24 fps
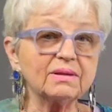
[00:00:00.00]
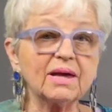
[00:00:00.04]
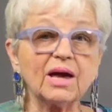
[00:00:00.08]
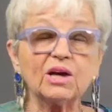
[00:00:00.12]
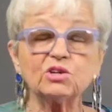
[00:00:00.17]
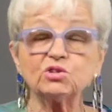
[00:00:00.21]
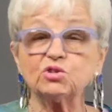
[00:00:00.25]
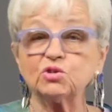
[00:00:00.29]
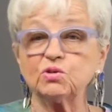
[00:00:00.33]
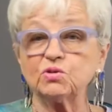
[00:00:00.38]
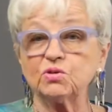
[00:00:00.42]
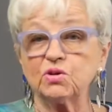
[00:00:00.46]

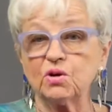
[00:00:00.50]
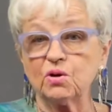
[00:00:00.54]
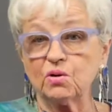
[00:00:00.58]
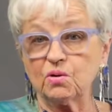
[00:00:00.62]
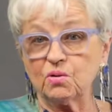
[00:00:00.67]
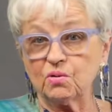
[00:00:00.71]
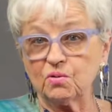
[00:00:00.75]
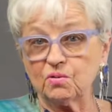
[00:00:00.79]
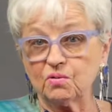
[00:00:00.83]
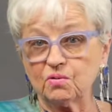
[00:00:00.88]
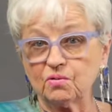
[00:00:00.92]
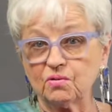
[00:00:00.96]
as you
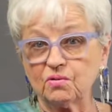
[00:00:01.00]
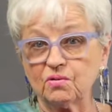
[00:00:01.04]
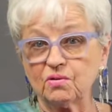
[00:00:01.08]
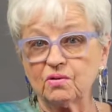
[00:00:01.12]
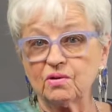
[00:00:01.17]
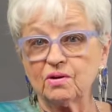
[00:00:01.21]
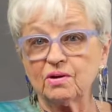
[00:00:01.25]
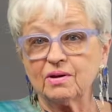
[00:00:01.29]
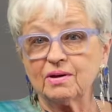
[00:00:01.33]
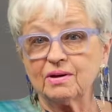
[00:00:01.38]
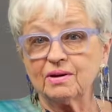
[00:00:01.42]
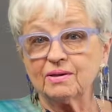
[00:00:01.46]
know,
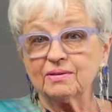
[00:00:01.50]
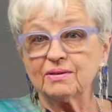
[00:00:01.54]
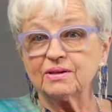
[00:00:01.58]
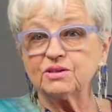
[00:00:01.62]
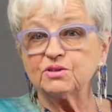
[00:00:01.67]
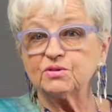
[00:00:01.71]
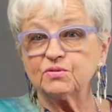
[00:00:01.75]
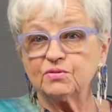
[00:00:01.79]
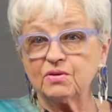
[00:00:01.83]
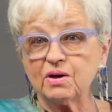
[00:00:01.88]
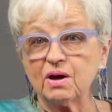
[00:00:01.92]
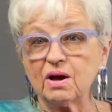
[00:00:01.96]
the
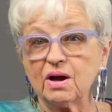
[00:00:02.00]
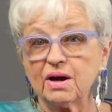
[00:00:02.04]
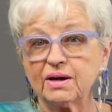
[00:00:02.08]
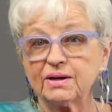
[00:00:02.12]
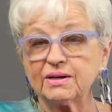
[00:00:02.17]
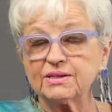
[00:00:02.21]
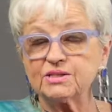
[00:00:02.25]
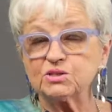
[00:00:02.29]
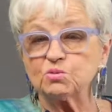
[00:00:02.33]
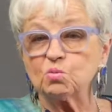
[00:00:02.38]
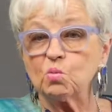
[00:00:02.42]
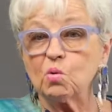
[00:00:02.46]

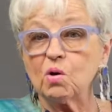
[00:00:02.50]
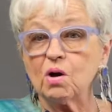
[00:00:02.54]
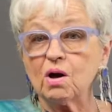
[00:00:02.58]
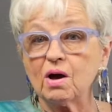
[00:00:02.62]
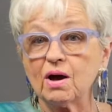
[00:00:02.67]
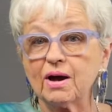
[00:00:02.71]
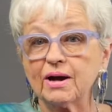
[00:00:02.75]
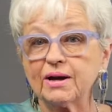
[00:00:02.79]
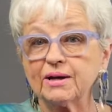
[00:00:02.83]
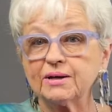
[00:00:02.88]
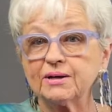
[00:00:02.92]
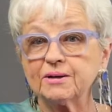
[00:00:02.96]
divide is
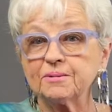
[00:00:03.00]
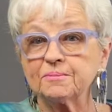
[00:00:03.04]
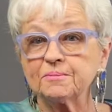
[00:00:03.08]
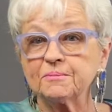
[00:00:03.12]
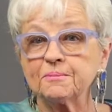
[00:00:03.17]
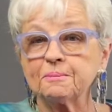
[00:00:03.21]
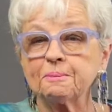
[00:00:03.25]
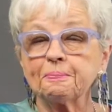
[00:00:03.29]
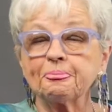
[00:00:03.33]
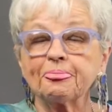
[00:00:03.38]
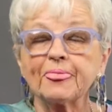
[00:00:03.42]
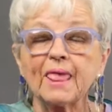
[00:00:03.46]
wide.
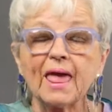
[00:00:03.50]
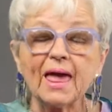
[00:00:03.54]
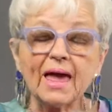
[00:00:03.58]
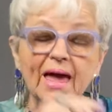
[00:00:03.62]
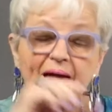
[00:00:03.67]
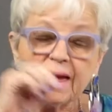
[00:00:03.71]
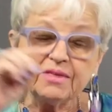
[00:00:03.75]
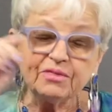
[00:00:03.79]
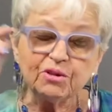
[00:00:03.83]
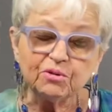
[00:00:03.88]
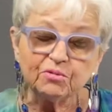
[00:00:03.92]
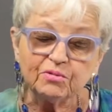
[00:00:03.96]

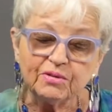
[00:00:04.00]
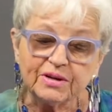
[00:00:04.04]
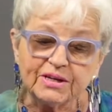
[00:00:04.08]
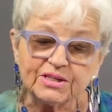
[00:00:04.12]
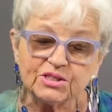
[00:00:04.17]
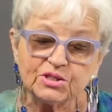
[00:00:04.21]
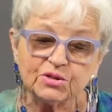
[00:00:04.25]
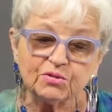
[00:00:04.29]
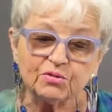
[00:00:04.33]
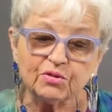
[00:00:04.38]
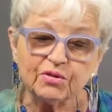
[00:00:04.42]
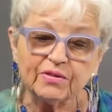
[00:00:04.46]
And the
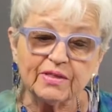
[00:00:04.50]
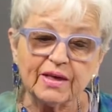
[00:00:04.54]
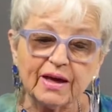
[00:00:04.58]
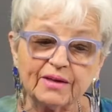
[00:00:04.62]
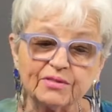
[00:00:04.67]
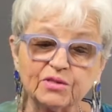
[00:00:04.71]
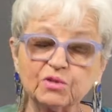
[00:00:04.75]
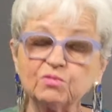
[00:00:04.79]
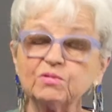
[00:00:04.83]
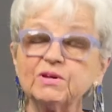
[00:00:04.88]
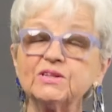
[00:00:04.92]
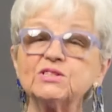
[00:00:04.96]
reason for
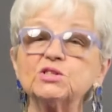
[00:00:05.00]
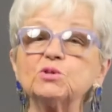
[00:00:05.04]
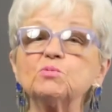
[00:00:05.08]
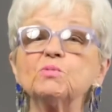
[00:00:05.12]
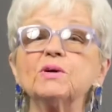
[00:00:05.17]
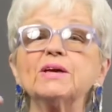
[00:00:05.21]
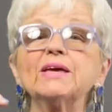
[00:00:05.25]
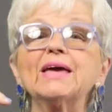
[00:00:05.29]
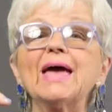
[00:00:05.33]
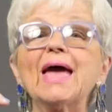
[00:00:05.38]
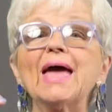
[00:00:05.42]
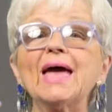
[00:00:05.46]
that, the reason
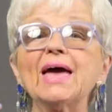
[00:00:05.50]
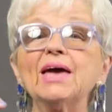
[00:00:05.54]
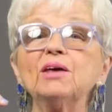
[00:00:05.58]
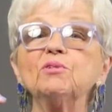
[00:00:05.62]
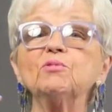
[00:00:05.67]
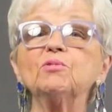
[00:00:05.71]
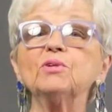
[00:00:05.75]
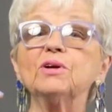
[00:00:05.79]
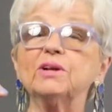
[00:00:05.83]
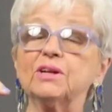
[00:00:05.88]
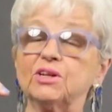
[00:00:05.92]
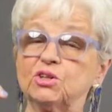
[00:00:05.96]
we
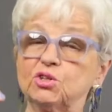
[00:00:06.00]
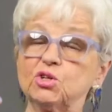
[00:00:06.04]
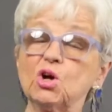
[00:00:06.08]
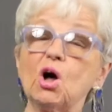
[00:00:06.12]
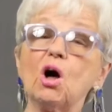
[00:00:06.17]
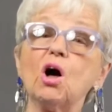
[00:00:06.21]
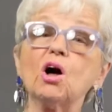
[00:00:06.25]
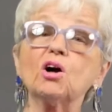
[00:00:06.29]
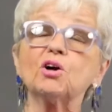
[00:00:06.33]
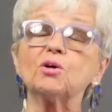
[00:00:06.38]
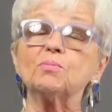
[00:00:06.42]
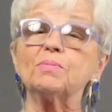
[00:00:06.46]
can't really
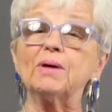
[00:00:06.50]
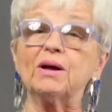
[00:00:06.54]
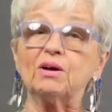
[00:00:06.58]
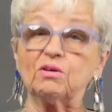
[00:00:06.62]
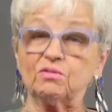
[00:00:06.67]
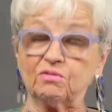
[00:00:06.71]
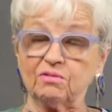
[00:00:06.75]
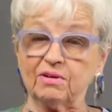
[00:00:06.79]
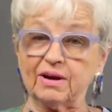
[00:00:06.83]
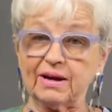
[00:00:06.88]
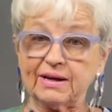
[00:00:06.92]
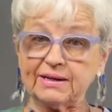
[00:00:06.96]
talk
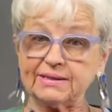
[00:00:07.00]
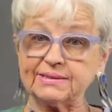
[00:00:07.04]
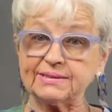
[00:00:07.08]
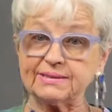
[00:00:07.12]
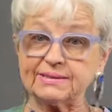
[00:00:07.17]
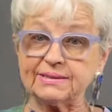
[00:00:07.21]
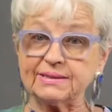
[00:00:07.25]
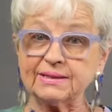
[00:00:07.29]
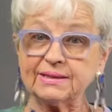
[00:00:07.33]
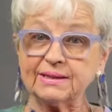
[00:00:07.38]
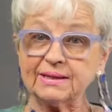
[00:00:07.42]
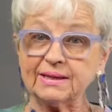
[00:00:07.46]
about
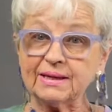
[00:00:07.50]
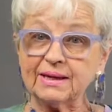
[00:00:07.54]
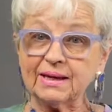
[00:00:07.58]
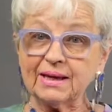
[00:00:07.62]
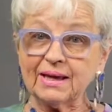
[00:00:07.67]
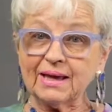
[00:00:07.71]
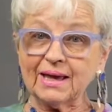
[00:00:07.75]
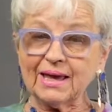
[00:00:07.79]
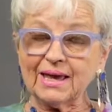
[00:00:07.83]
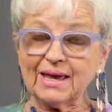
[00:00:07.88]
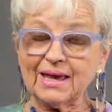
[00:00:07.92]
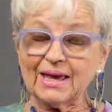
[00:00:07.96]
race
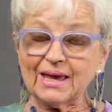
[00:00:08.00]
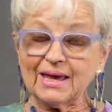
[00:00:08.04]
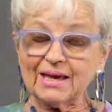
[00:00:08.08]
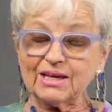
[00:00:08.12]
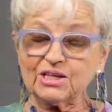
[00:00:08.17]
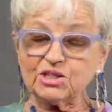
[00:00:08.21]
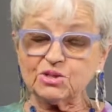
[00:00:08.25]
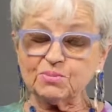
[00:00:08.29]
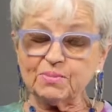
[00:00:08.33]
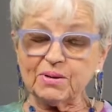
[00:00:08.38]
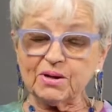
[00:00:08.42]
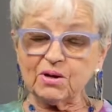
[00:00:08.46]

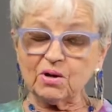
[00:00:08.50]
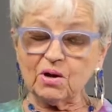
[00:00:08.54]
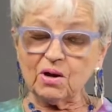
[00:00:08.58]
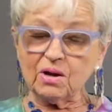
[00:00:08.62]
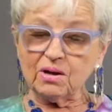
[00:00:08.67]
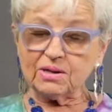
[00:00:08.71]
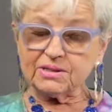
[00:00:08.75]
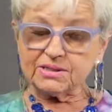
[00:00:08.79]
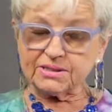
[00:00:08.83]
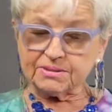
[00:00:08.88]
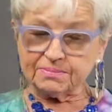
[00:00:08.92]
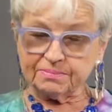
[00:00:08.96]
is
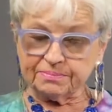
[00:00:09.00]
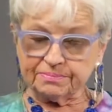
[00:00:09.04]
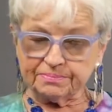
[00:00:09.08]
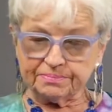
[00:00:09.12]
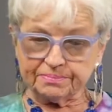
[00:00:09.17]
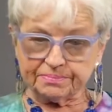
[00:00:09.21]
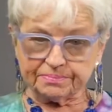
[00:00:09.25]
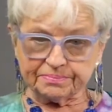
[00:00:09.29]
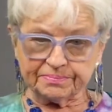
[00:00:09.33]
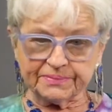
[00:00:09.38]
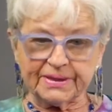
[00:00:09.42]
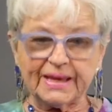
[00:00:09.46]
because
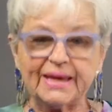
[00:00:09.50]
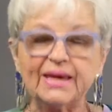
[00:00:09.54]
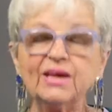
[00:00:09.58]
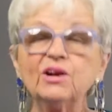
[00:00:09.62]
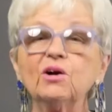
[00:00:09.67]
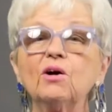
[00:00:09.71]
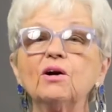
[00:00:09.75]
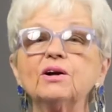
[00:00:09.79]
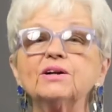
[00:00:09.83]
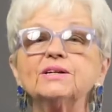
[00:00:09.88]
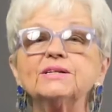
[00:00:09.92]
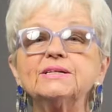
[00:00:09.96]

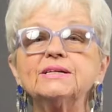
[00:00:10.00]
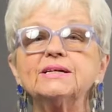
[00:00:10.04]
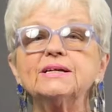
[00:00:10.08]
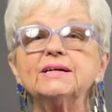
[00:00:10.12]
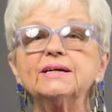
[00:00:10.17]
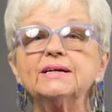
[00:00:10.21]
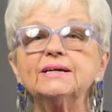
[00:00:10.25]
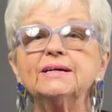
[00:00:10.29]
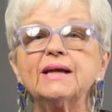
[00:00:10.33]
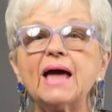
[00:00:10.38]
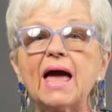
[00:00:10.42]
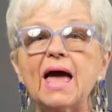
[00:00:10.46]
in our
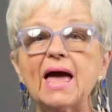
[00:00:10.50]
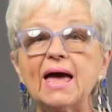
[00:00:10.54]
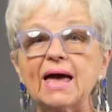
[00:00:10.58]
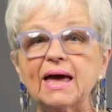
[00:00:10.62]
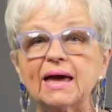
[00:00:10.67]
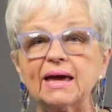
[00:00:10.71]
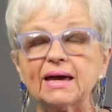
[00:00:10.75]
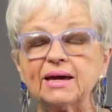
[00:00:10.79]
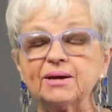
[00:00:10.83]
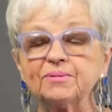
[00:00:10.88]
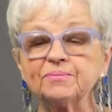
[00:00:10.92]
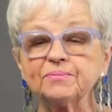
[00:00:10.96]

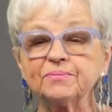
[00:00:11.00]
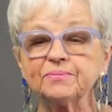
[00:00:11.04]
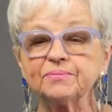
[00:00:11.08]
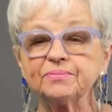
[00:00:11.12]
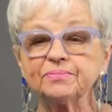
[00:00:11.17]
DNA,